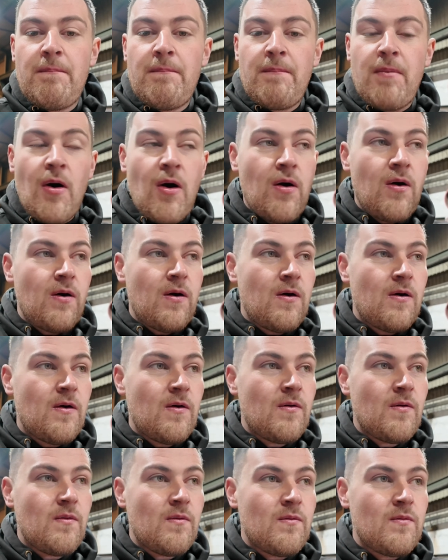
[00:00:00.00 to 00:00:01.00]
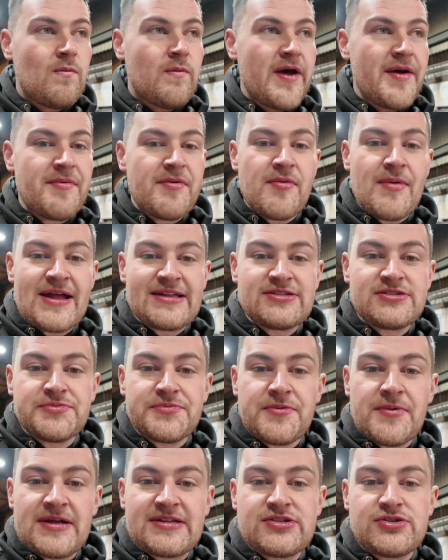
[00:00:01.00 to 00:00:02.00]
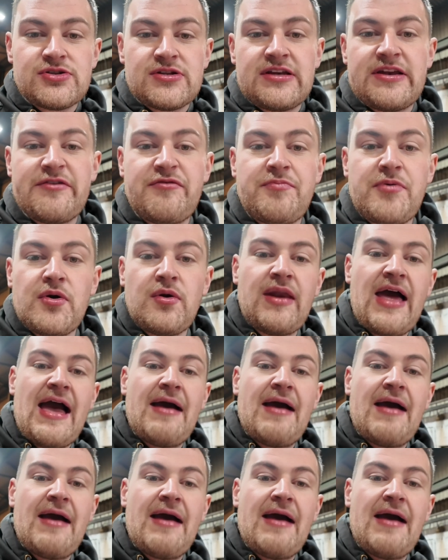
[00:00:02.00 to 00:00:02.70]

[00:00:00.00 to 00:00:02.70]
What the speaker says: but where we went to the Liverpool